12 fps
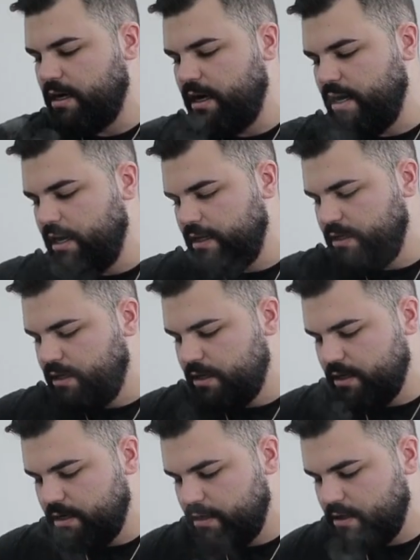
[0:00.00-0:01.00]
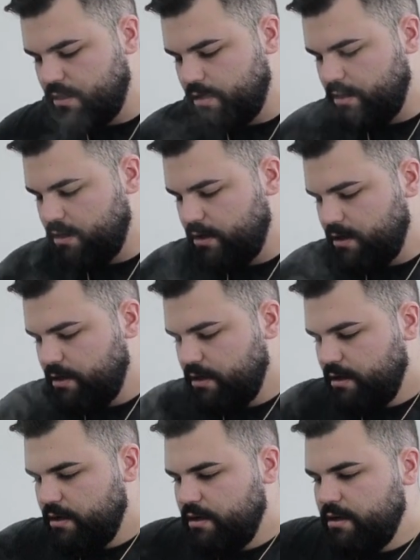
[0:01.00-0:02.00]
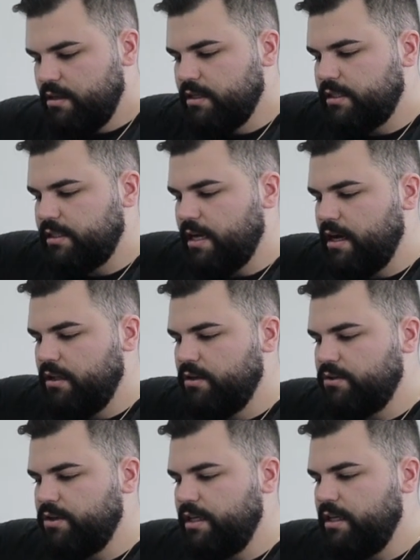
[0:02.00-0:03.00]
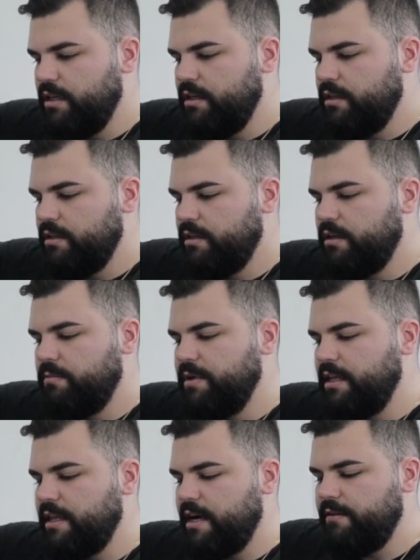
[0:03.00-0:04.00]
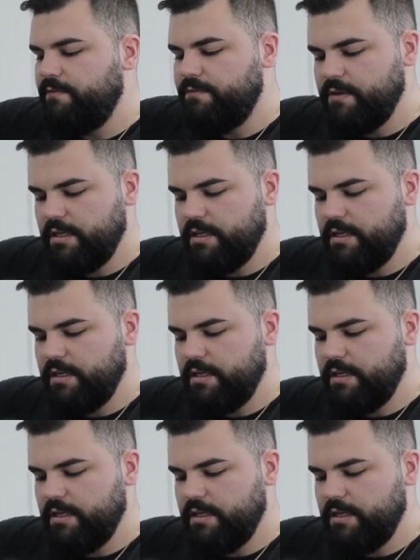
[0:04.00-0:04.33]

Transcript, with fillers: the onion, the celery, a little bit of that